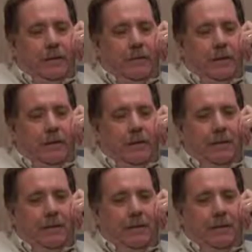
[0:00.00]
invited
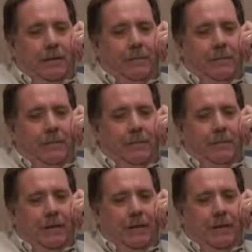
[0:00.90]
to, in,
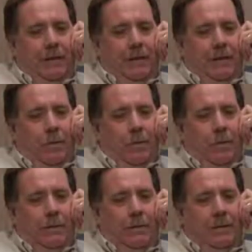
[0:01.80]
invited to more
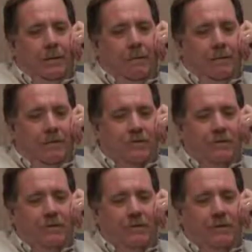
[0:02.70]
uh,
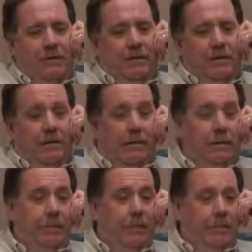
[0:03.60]
functions internal,
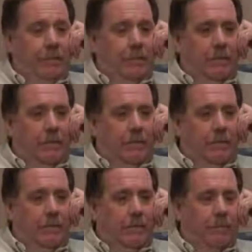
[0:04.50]
even you know
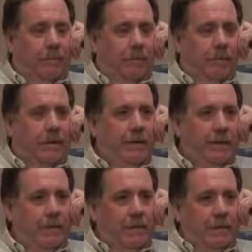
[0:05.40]
internal
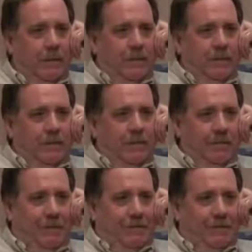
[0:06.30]
green
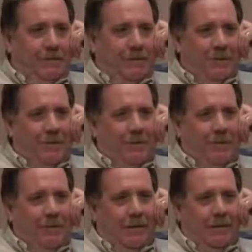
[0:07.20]
functions they would
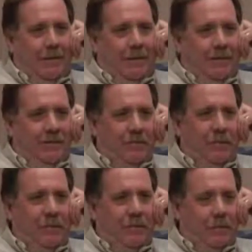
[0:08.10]
have like a green
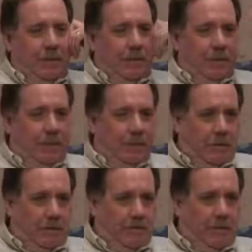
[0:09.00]
side it, would, it would be
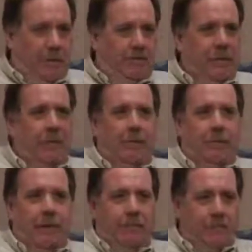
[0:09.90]
called a green side they
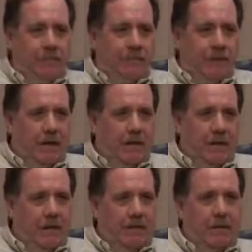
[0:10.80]
would have a green side
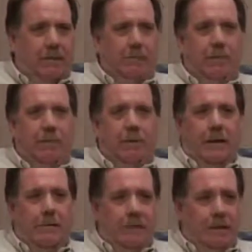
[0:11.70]
picnic or they would
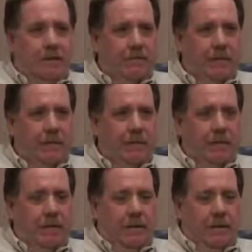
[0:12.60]
have a green side